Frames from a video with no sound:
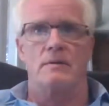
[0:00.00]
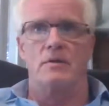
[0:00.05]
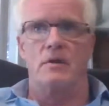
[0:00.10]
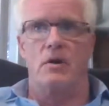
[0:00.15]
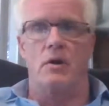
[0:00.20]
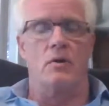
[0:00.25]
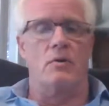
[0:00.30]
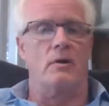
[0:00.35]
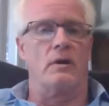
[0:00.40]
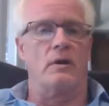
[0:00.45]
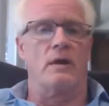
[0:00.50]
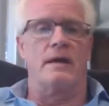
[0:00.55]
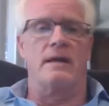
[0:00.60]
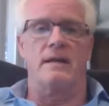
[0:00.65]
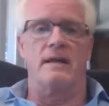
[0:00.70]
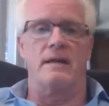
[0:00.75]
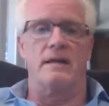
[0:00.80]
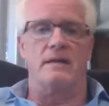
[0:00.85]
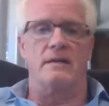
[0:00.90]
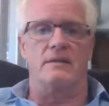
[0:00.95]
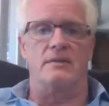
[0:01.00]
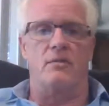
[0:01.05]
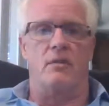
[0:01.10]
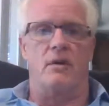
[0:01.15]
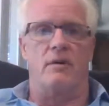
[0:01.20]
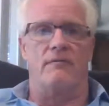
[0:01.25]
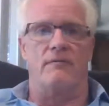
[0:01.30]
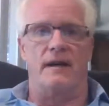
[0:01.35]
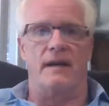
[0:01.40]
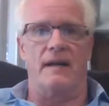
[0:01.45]
totally against
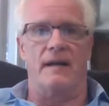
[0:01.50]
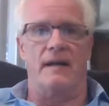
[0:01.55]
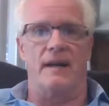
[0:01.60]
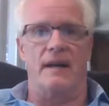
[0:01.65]
qualified